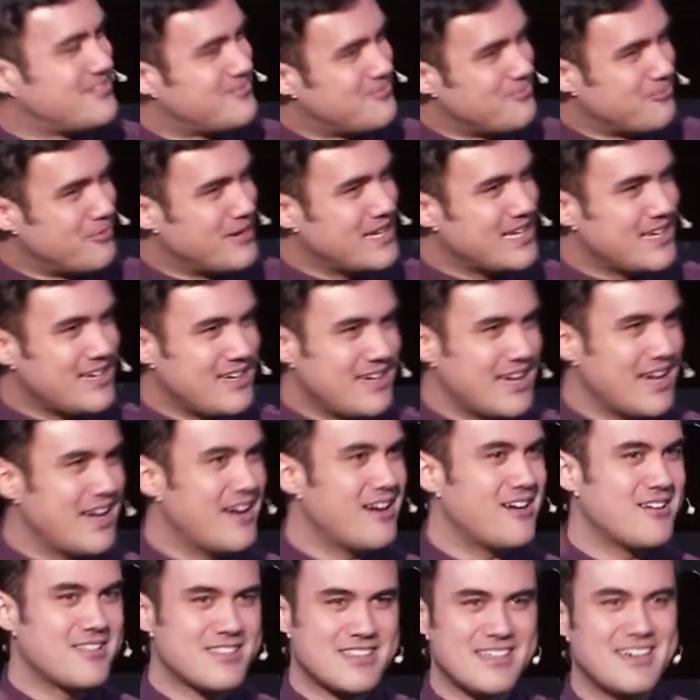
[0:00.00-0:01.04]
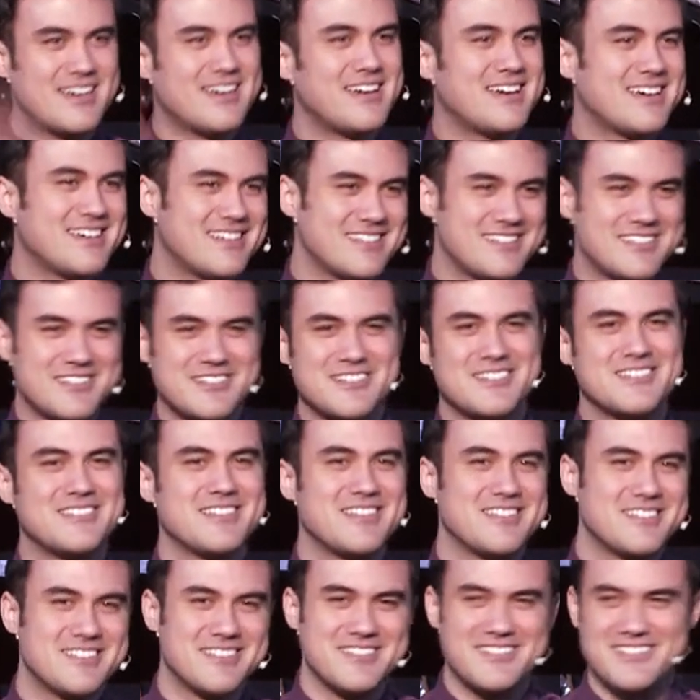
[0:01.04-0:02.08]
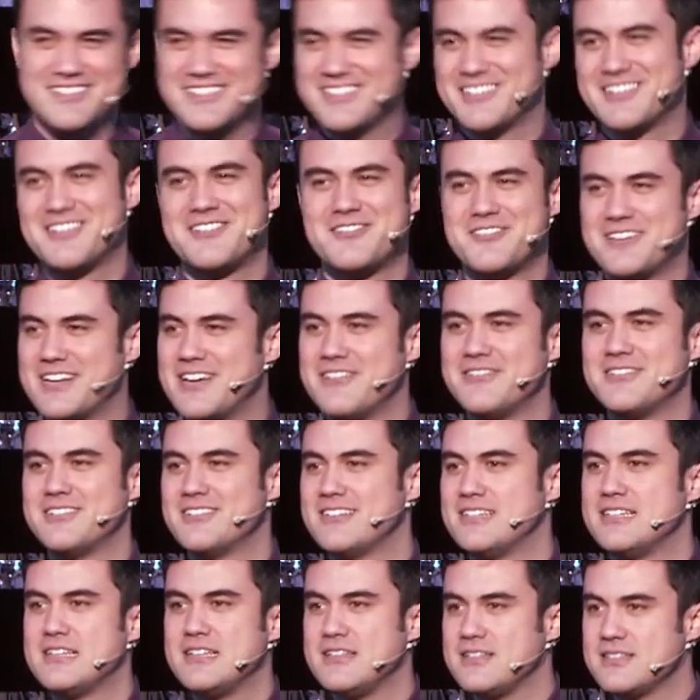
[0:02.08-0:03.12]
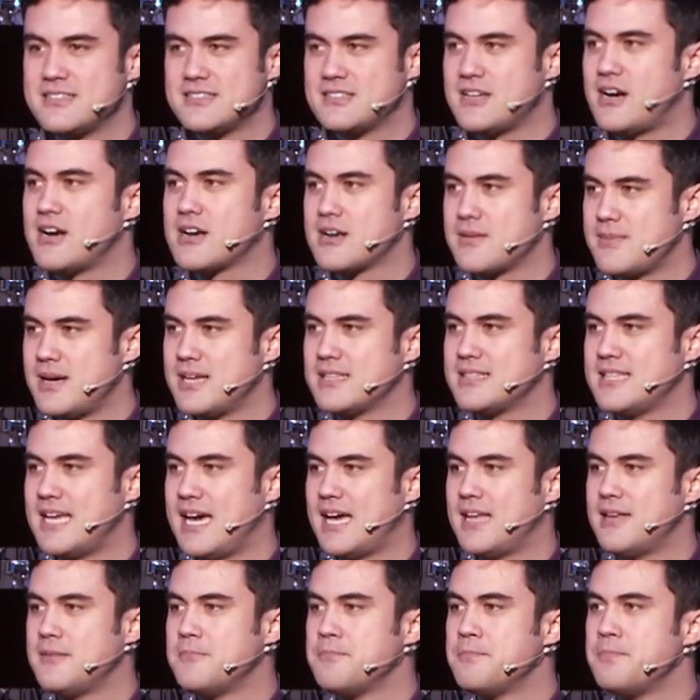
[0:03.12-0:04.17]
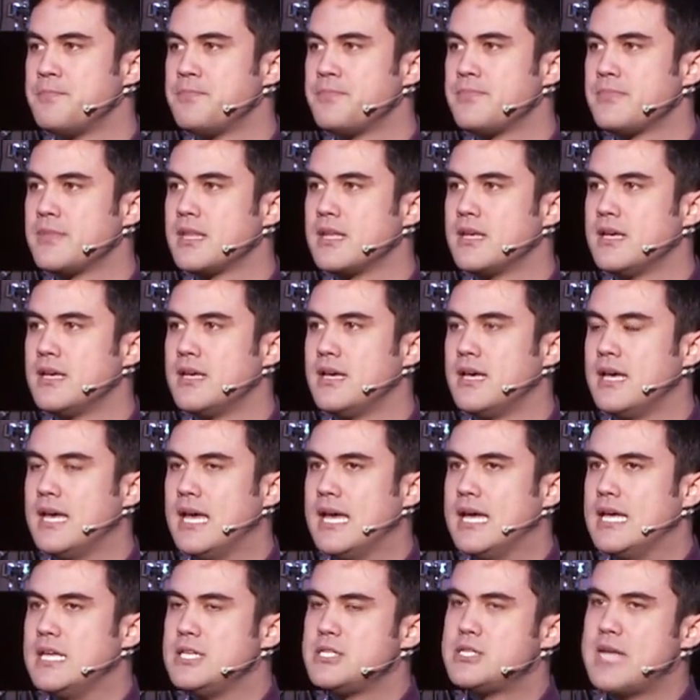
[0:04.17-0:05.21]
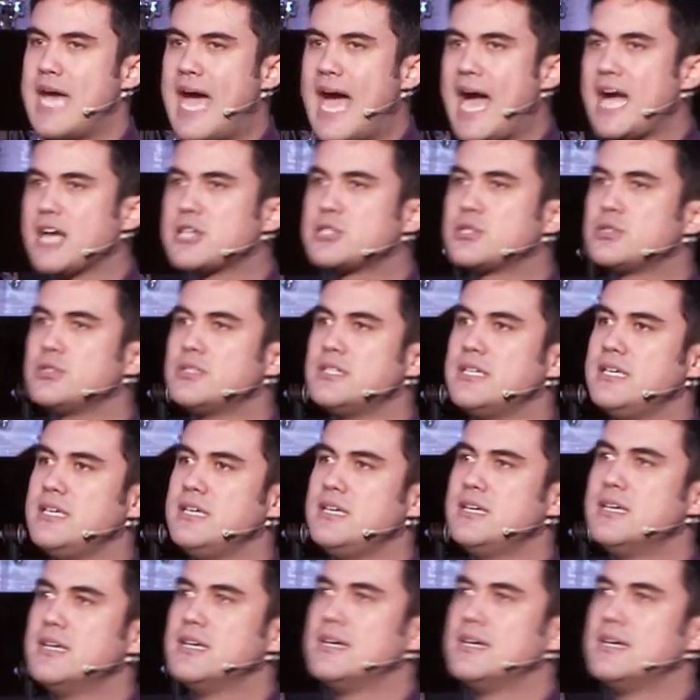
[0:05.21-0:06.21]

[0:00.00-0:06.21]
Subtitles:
wingy hair thing, and you did the, you know, whatever, and they talk about that. To actually,